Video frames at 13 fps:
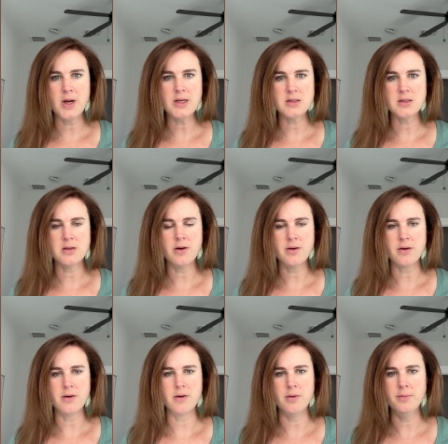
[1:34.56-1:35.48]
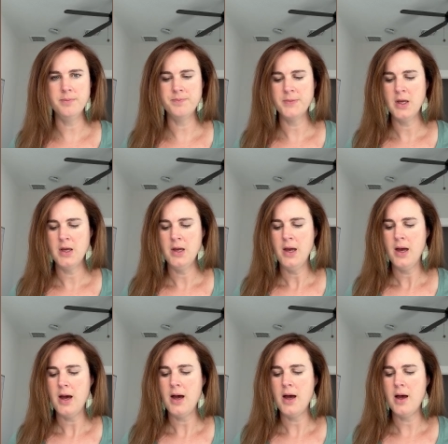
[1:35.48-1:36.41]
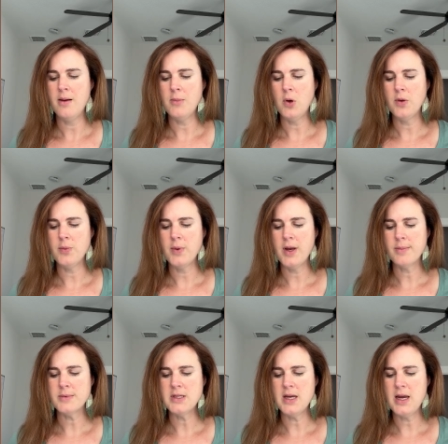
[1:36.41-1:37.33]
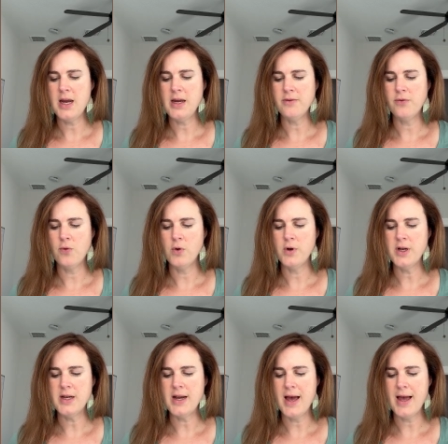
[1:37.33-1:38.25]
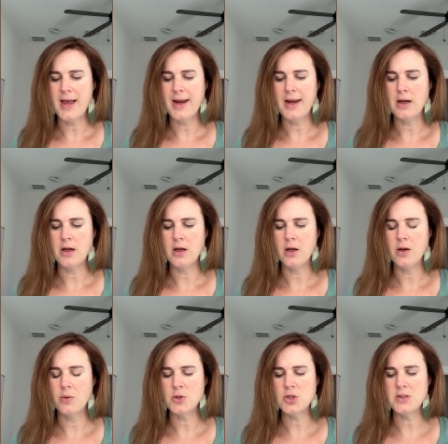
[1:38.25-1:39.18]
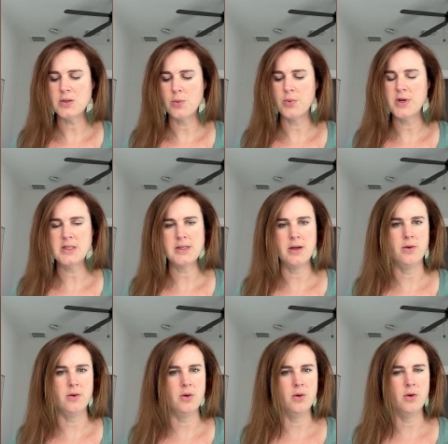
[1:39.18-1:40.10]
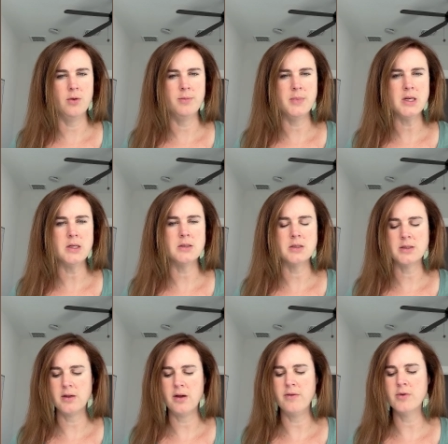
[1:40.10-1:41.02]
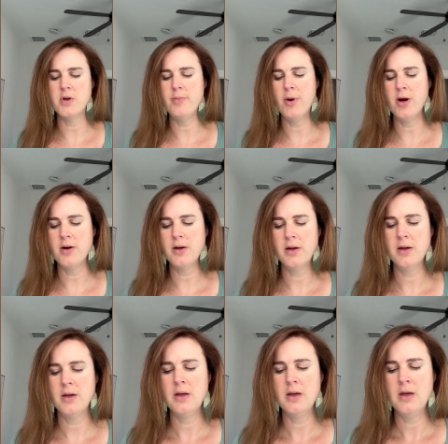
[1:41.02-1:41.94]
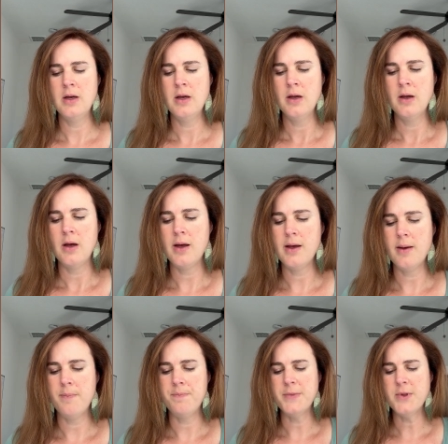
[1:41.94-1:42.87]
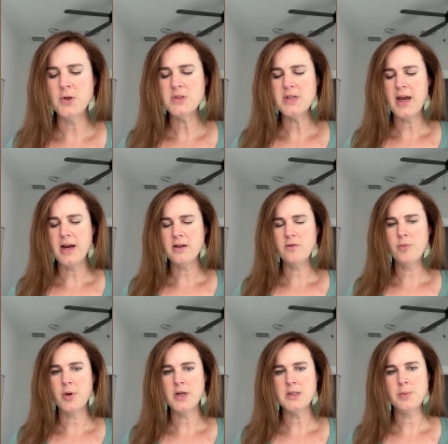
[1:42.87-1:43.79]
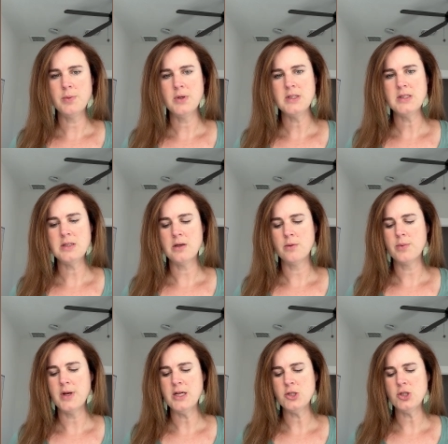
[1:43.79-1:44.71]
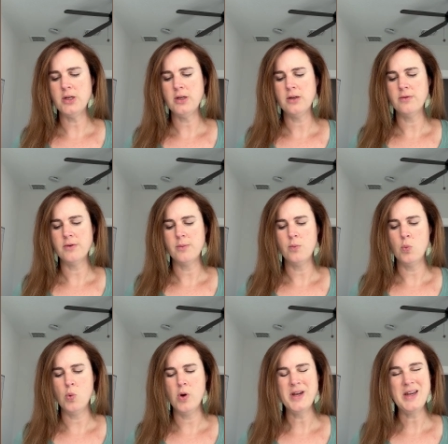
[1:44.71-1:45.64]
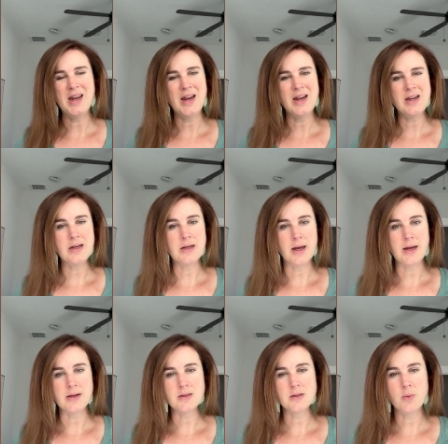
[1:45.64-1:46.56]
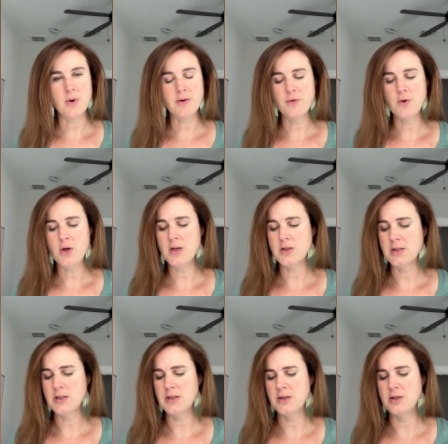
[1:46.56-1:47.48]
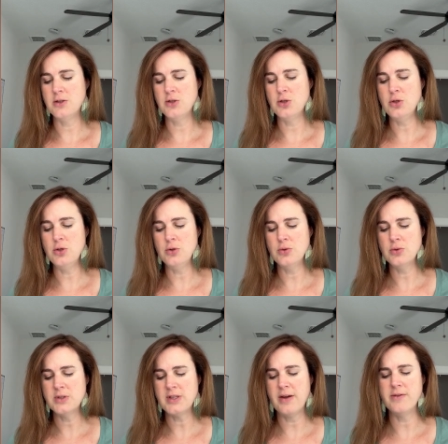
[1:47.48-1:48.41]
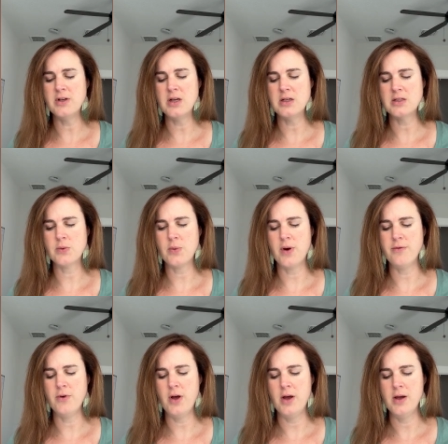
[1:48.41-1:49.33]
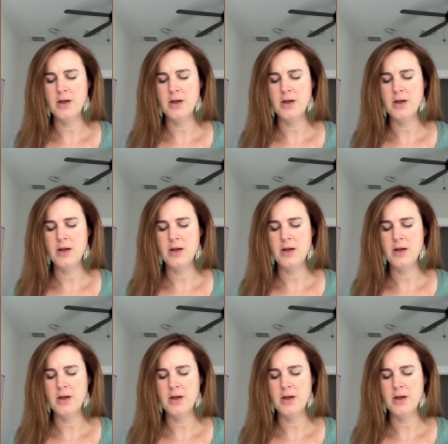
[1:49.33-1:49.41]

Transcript: starter home, all the way up to $849,000, which is a resale home in Discovery Park. Those active price points are ranging from $189 a square foot to $270 a square foot.